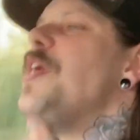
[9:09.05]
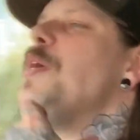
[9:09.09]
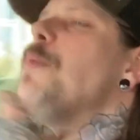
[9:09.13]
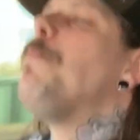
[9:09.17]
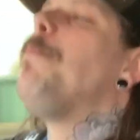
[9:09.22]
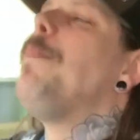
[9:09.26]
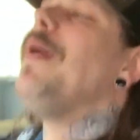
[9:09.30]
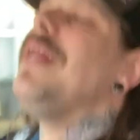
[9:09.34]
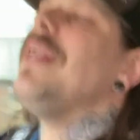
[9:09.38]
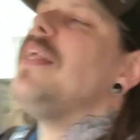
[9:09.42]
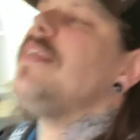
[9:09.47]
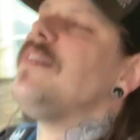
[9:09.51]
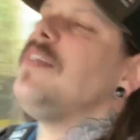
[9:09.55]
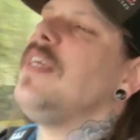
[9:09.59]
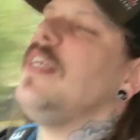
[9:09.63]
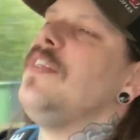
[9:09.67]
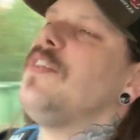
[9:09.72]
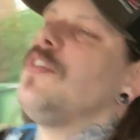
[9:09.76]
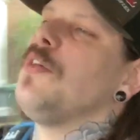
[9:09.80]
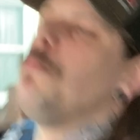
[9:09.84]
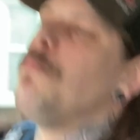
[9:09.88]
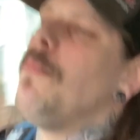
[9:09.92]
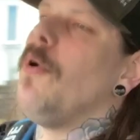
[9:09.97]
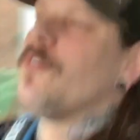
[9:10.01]
ability
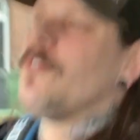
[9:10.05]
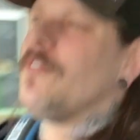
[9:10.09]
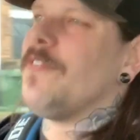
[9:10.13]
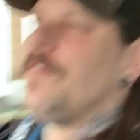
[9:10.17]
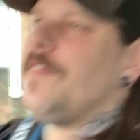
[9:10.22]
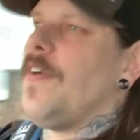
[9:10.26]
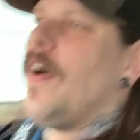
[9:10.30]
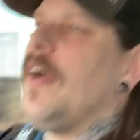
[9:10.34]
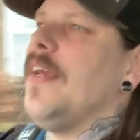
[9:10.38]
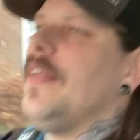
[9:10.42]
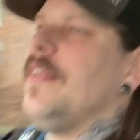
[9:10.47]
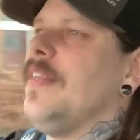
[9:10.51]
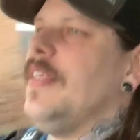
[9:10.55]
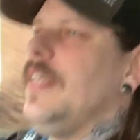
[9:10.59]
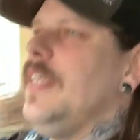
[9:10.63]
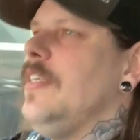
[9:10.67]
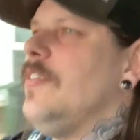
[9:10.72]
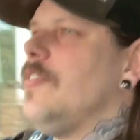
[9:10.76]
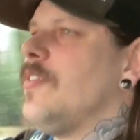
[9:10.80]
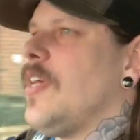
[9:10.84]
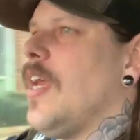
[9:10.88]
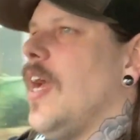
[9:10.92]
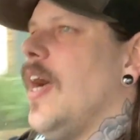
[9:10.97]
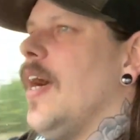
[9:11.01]
to modify
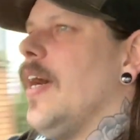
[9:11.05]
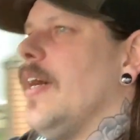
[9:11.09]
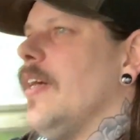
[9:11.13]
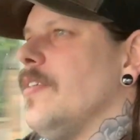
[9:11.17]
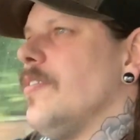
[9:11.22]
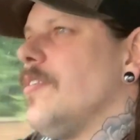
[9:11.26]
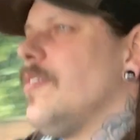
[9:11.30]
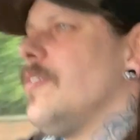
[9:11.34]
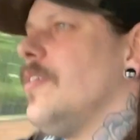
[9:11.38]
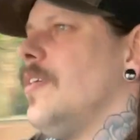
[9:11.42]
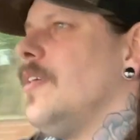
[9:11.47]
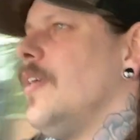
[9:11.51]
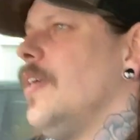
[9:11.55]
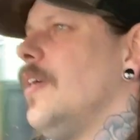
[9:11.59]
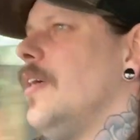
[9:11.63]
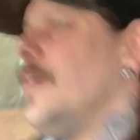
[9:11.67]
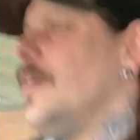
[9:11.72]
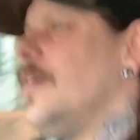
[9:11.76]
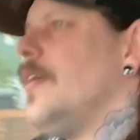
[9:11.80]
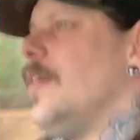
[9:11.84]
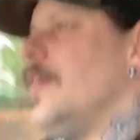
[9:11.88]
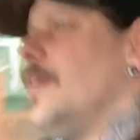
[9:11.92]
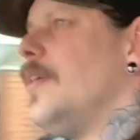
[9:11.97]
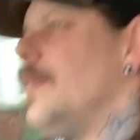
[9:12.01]
these cars.
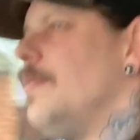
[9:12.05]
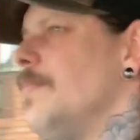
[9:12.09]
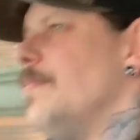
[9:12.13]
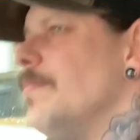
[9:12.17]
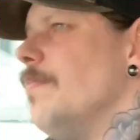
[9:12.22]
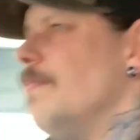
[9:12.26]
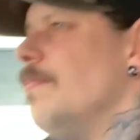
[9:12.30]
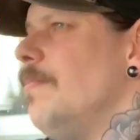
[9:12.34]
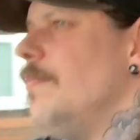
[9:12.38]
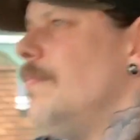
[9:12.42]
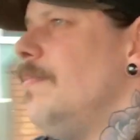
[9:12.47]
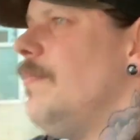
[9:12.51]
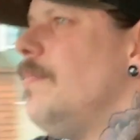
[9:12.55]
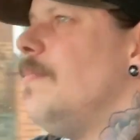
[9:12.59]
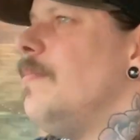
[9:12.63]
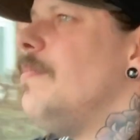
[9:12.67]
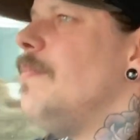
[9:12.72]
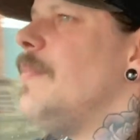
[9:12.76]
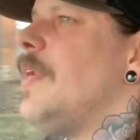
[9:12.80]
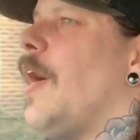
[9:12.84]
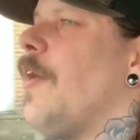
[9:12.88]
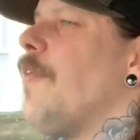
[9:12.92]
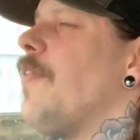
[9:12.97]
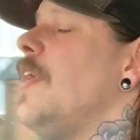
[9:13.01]

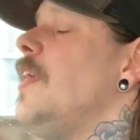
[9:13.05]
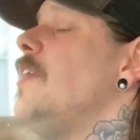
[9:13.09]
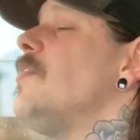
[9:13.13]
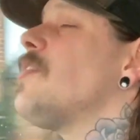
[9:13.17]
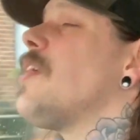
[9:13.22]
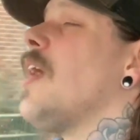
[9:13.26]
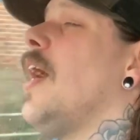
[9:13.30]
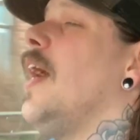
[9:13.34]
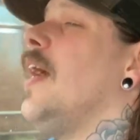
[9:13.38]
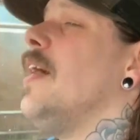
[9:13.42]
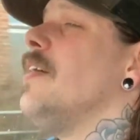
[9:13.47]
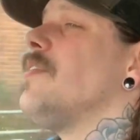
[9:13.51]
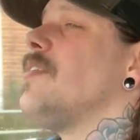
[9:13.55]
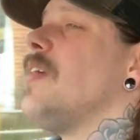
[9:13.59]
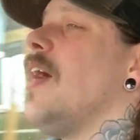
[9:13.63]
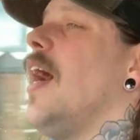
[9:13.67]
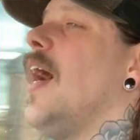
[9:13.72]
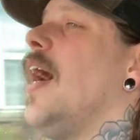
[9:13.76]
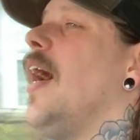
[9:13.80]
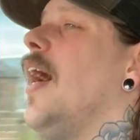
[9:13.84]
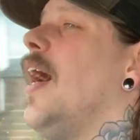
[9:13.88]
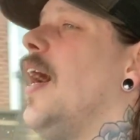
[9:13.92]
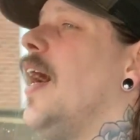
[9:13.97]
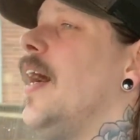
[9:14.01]
Now, these cars
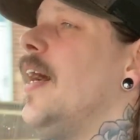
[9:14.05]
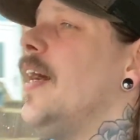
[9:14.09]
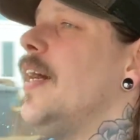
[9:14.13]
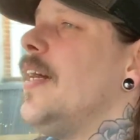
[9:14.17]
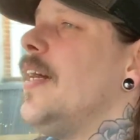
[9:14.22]
are